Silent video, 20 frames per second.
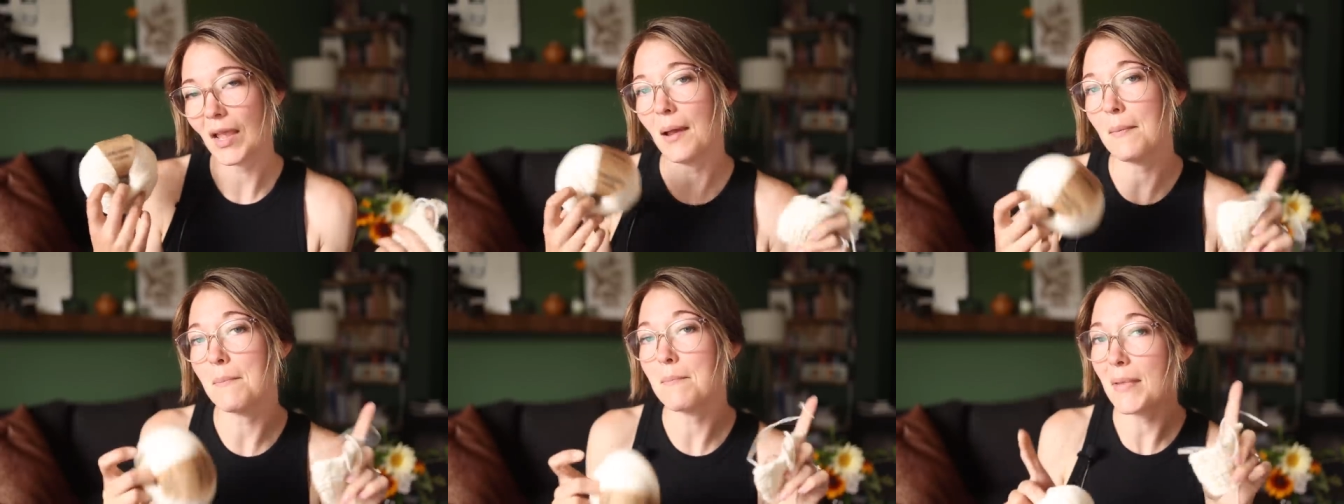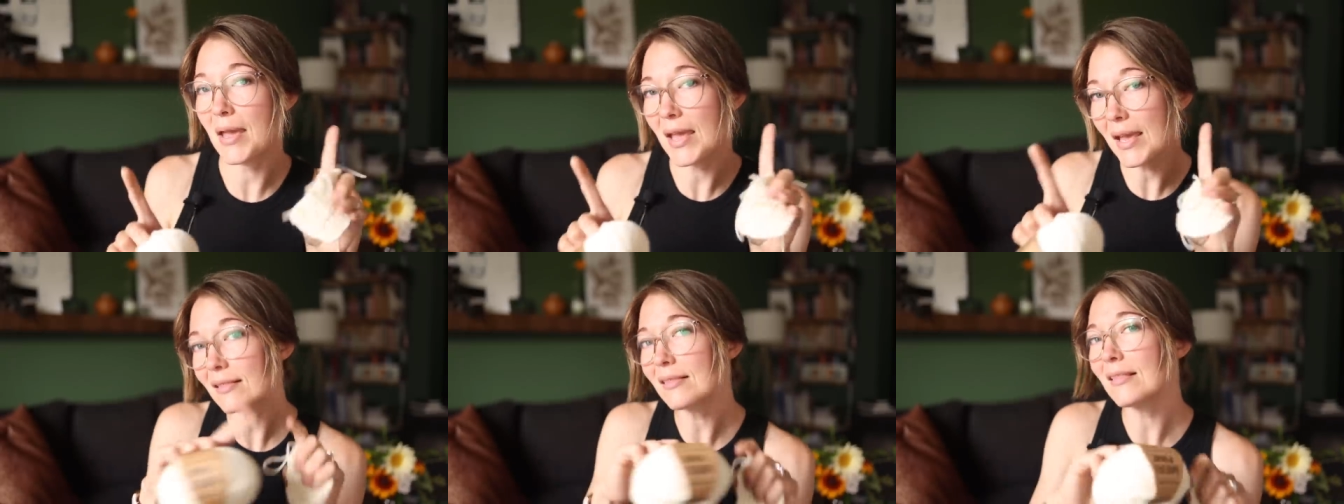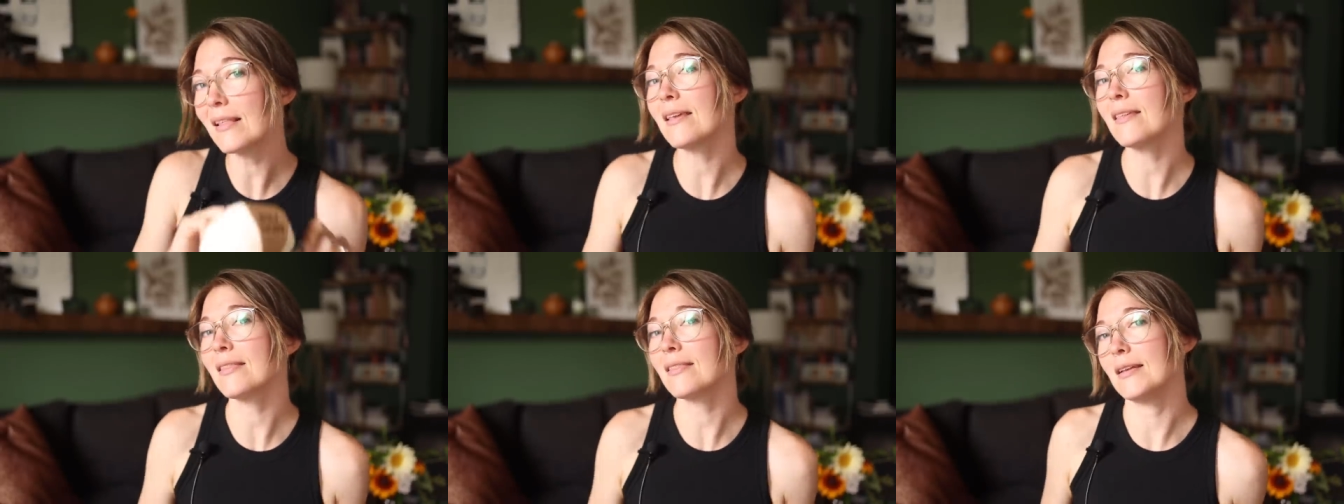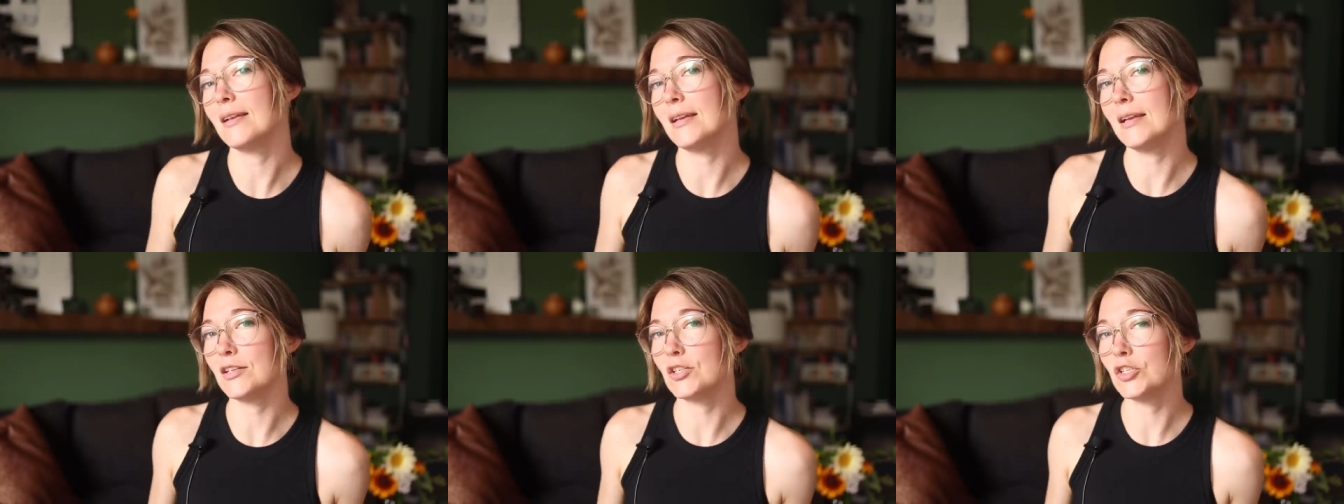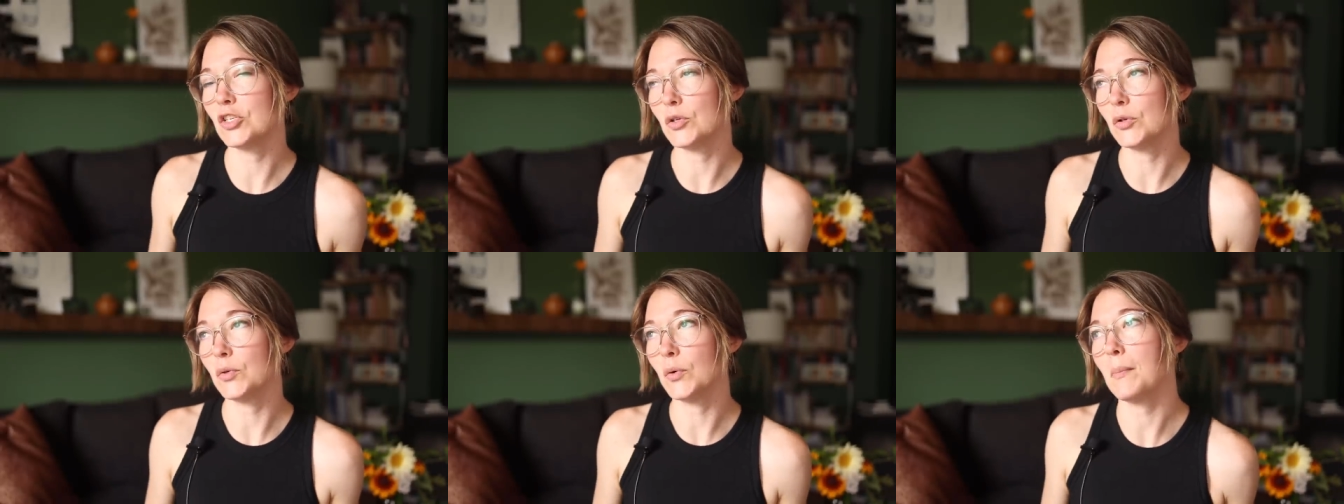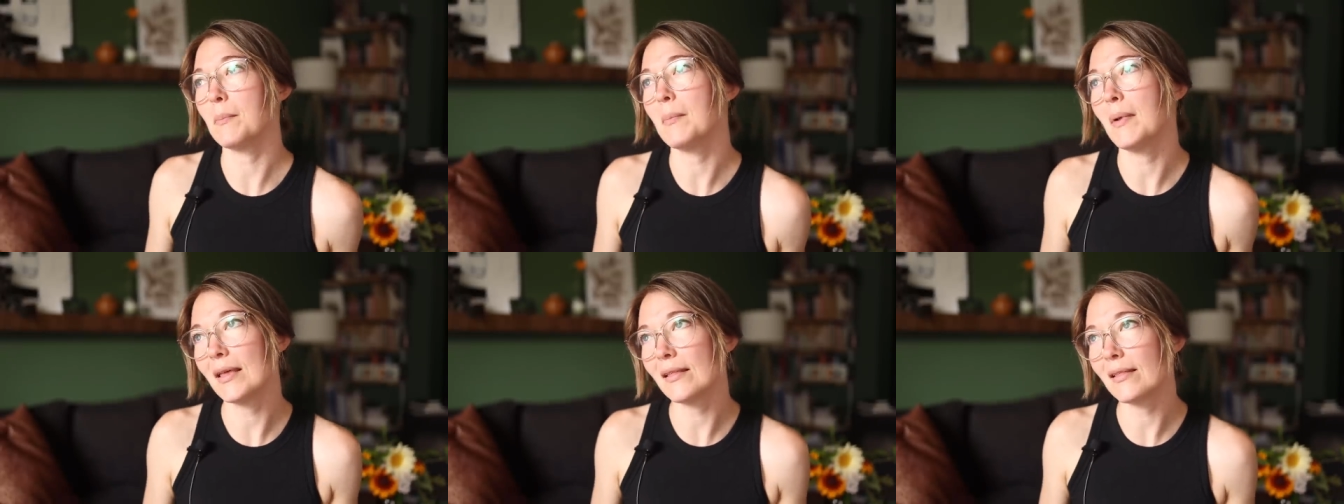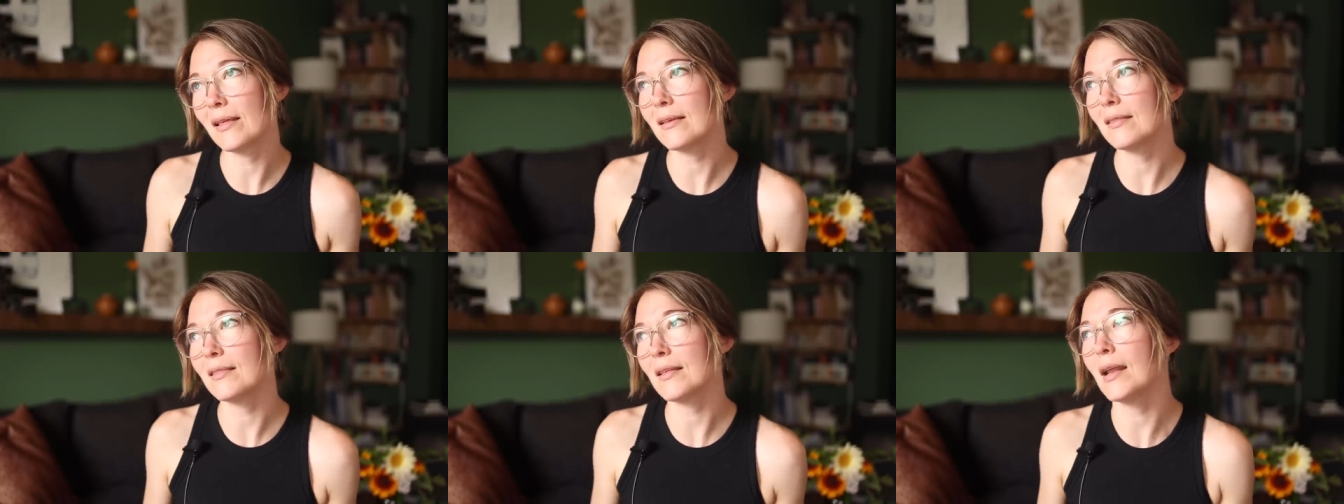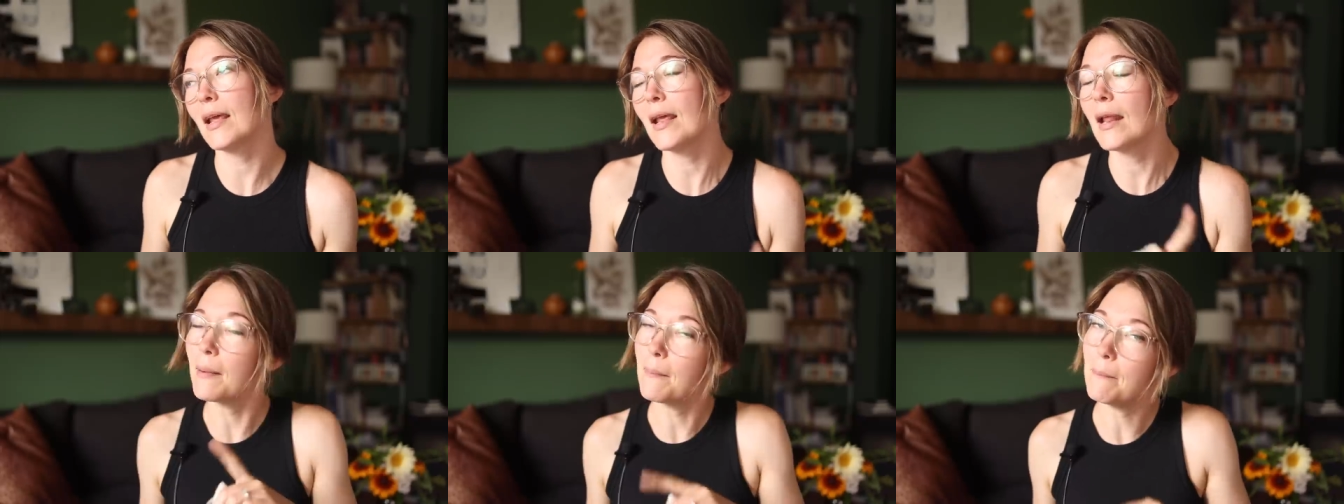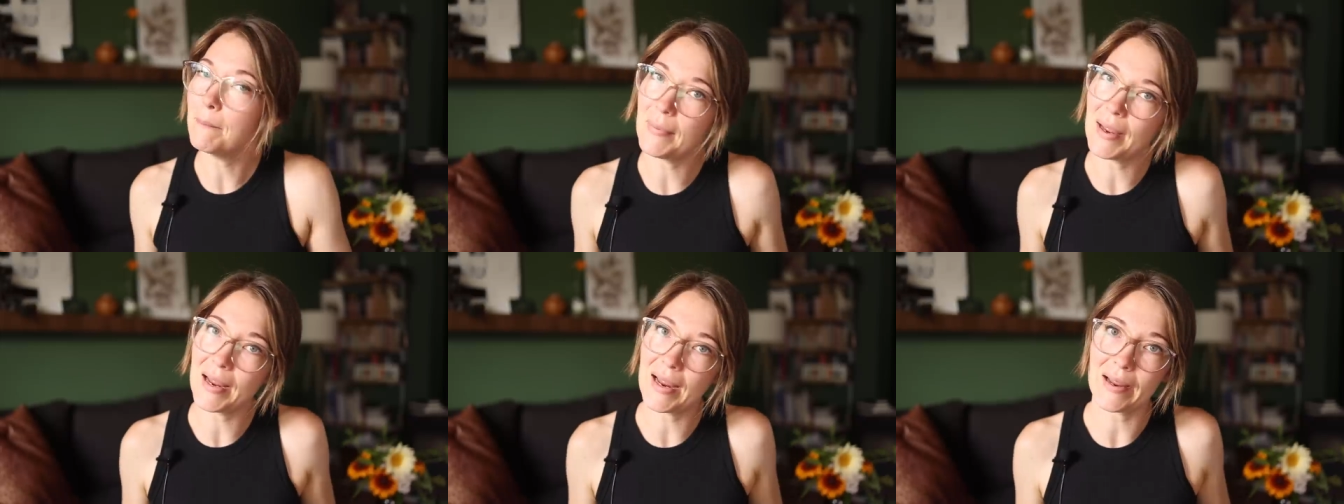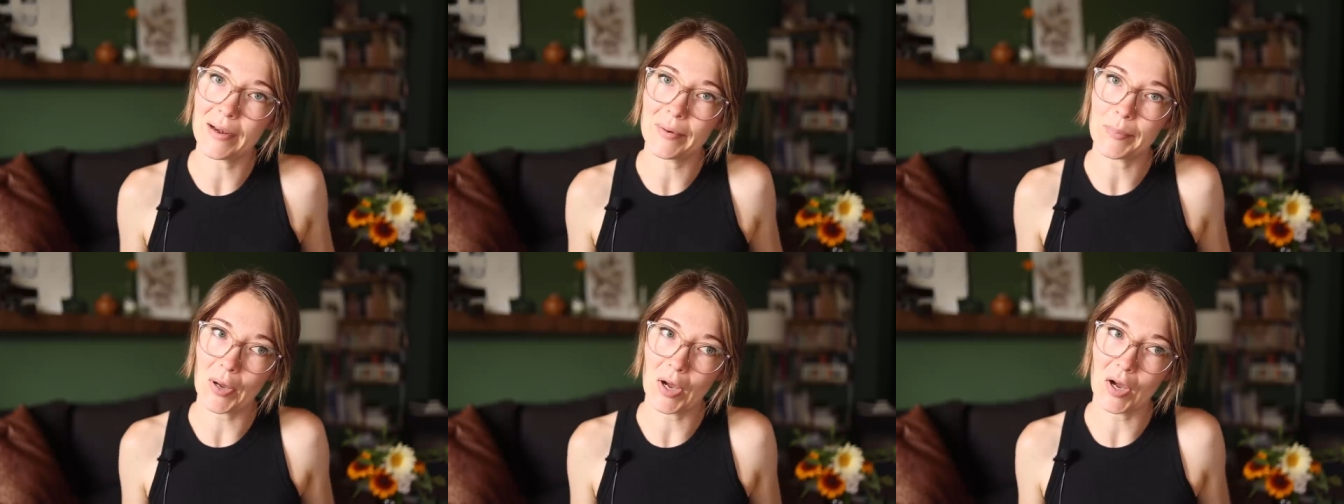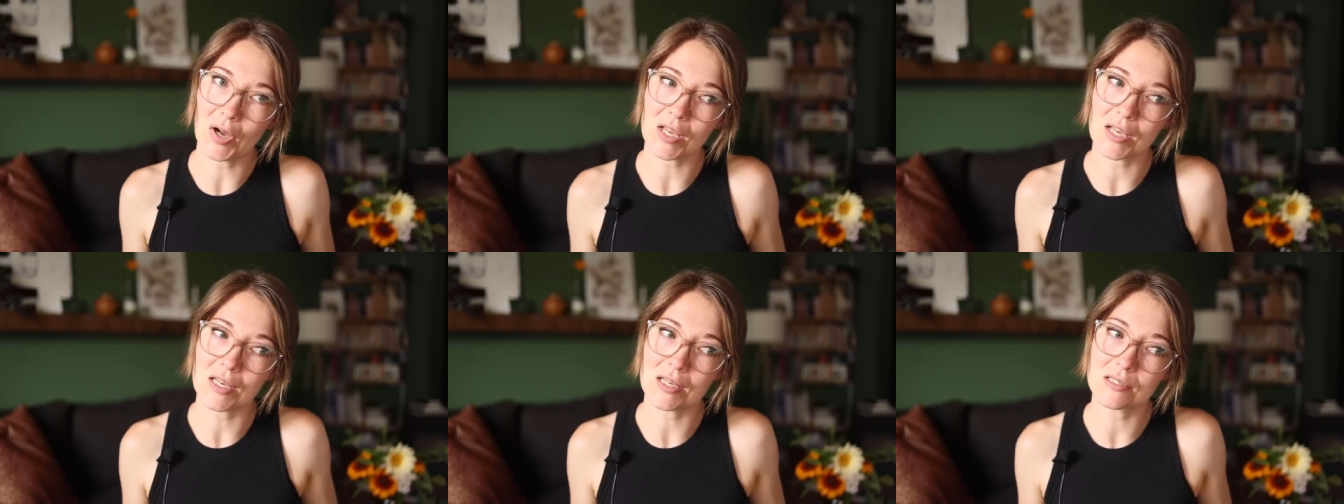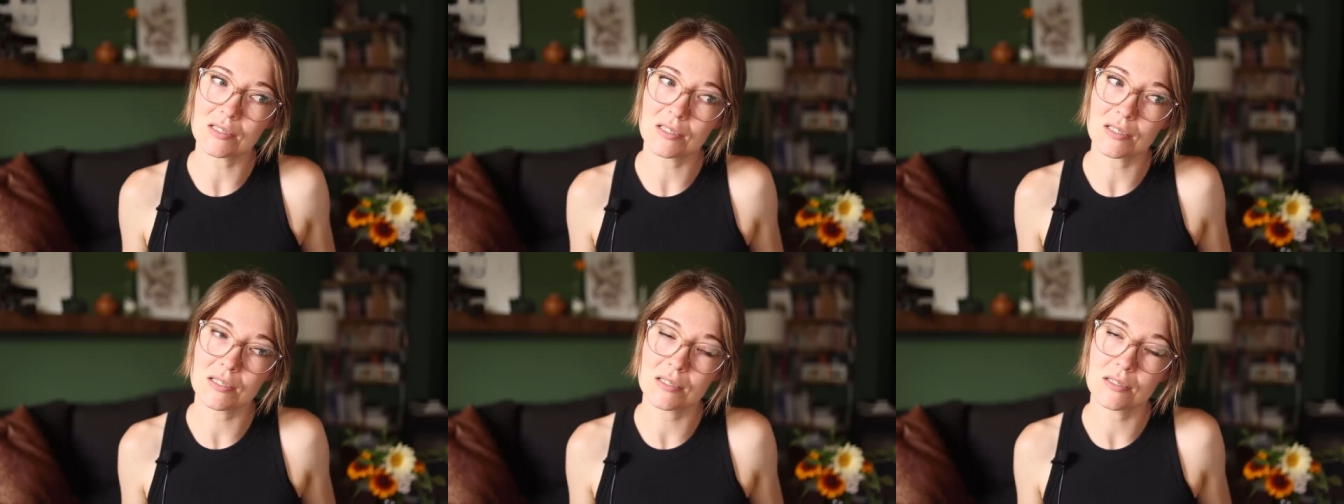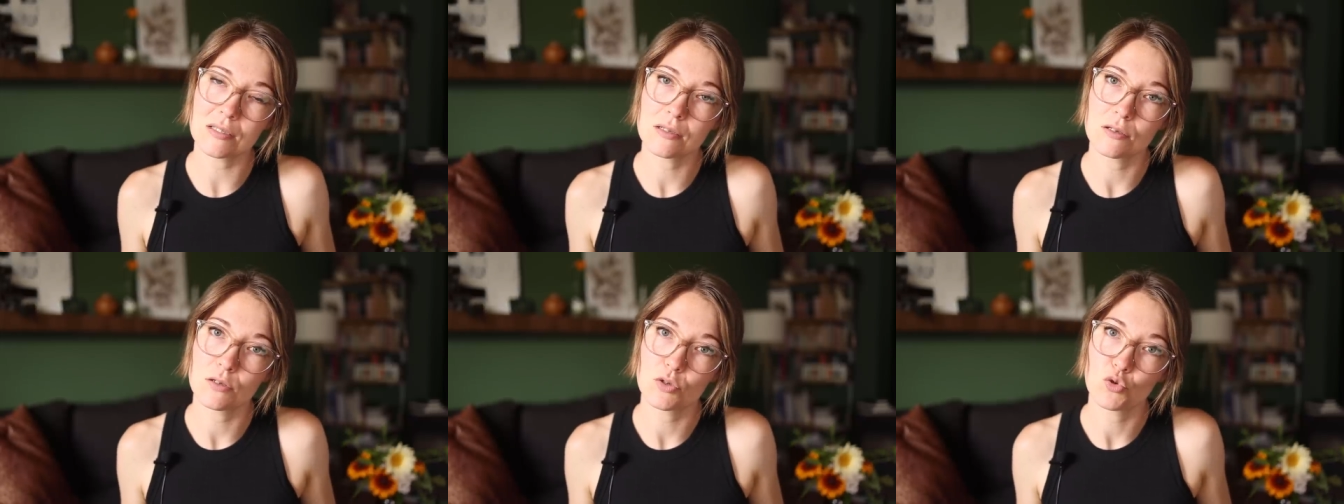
I may lengthen it too. I may lengthen it and I may add pockets.